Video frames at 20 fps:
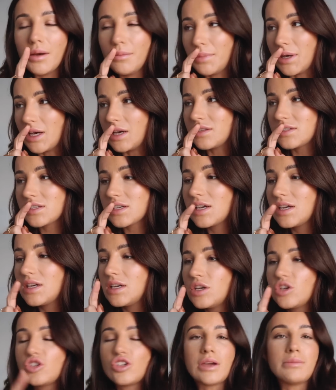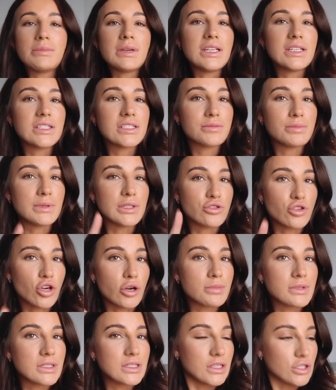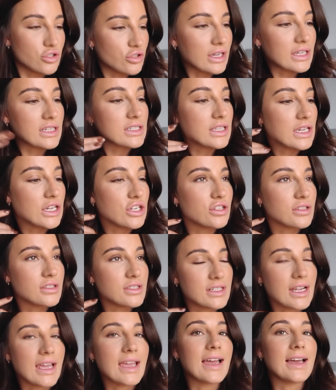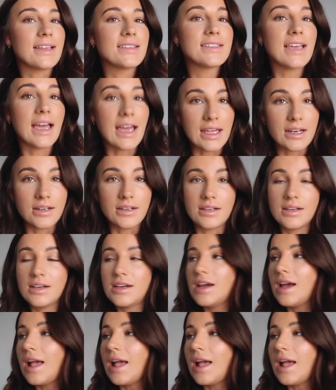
but Jamie needed to be dropped to the train station today at 10